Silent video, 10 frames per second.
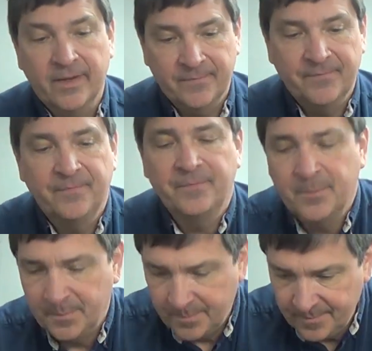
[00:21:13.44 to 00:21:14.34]
They've got rule
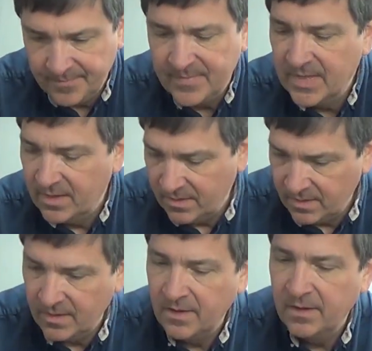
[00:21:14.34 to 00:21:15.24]
sets as long as
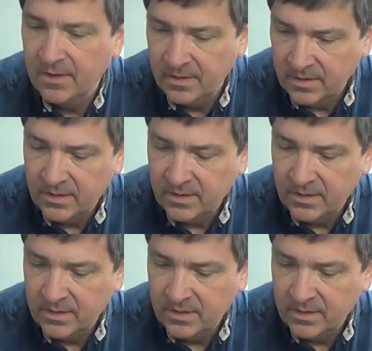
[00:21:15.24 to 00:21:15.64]
your arm.